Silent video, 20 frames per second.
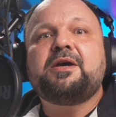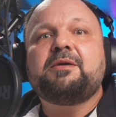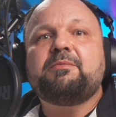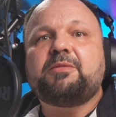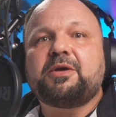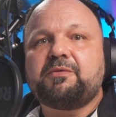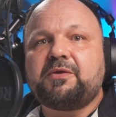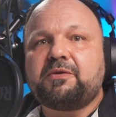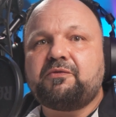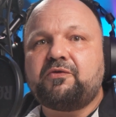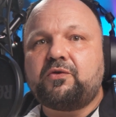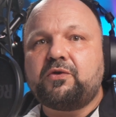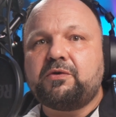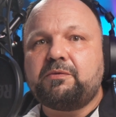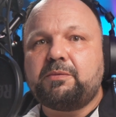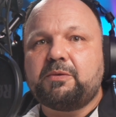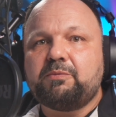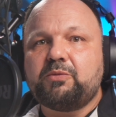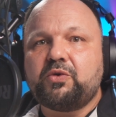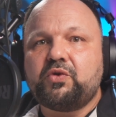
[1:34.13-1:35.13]
But before
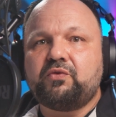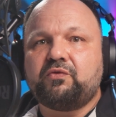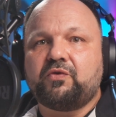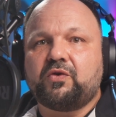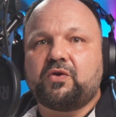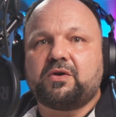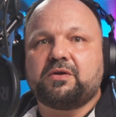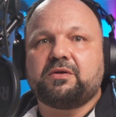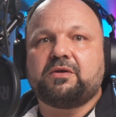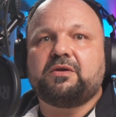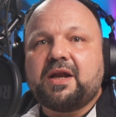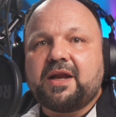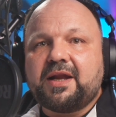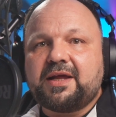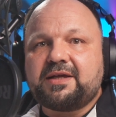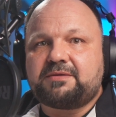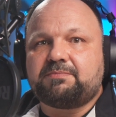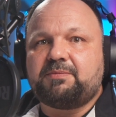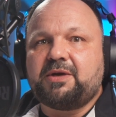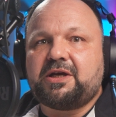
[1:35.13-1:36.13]
we move on,
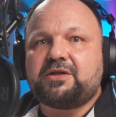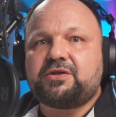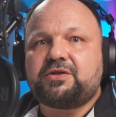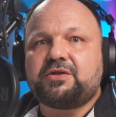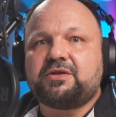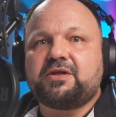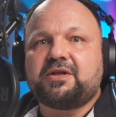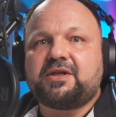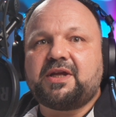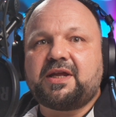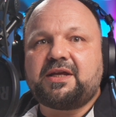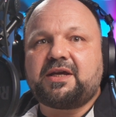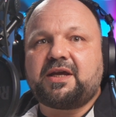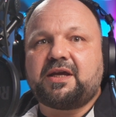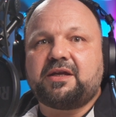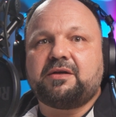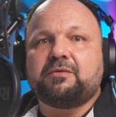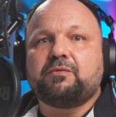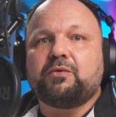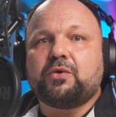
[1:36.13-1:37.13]
let's mention the
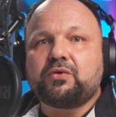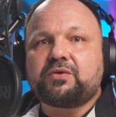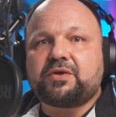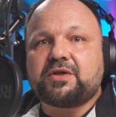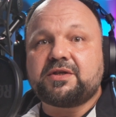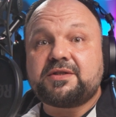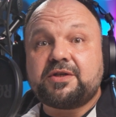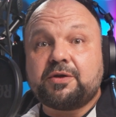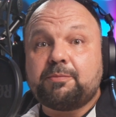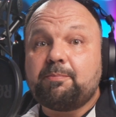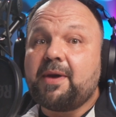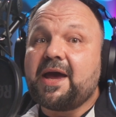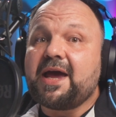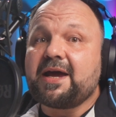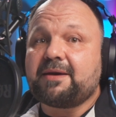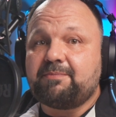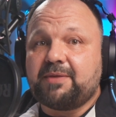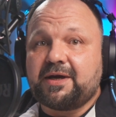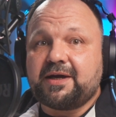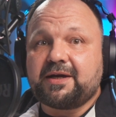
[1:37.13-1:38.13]
dedicated Rodecaster
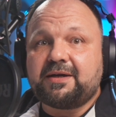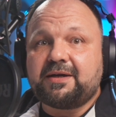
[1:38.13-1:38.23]
backpack,